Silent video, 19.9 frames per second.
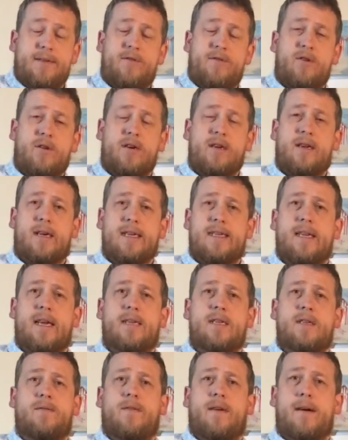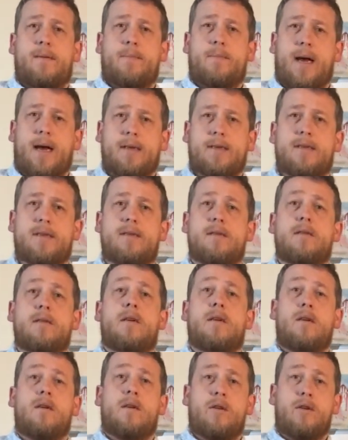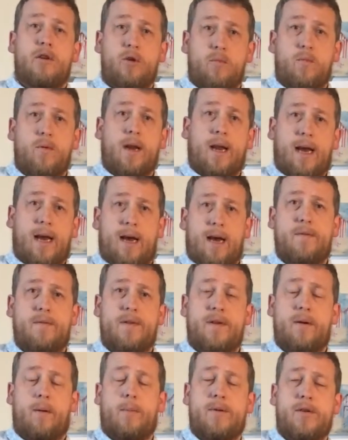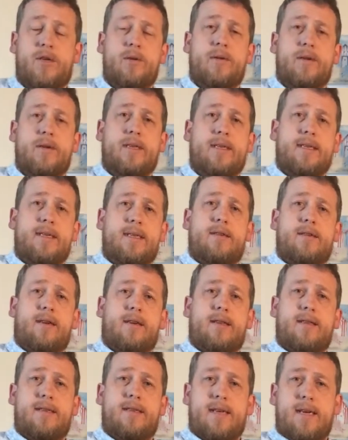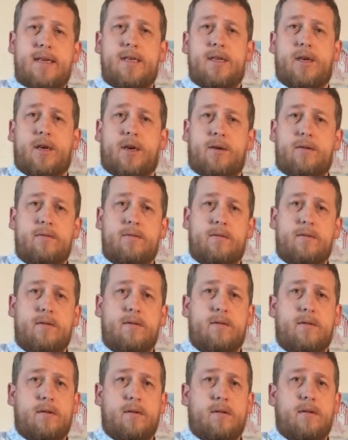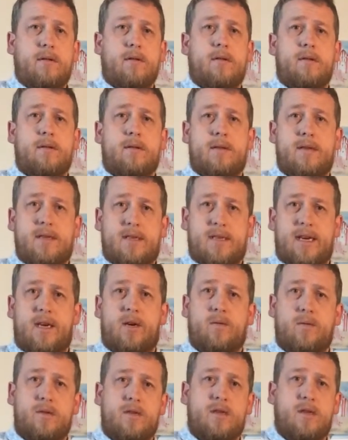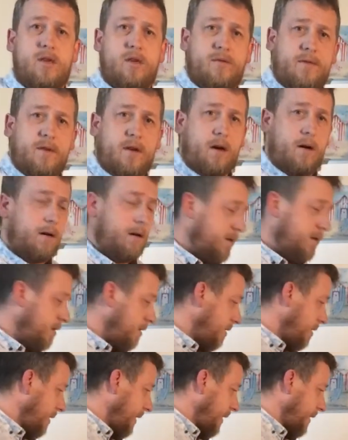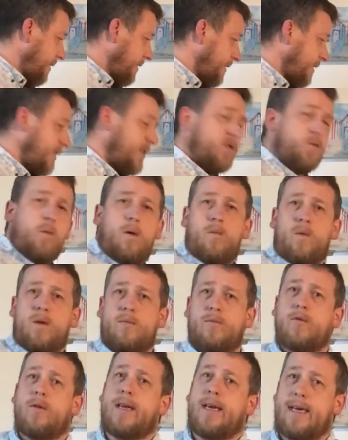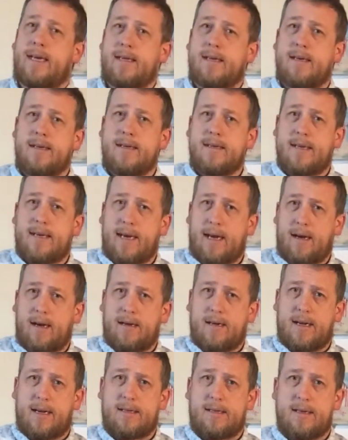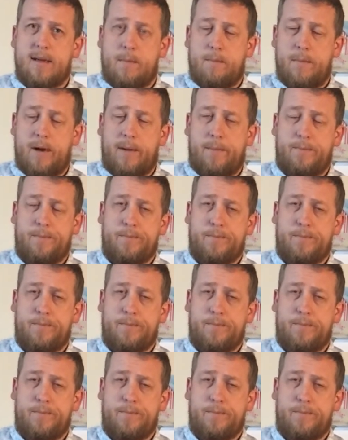If you can identify a pattern, you will have the opportunity to continue the sequence that you've got, and this is what we will need to get our next number.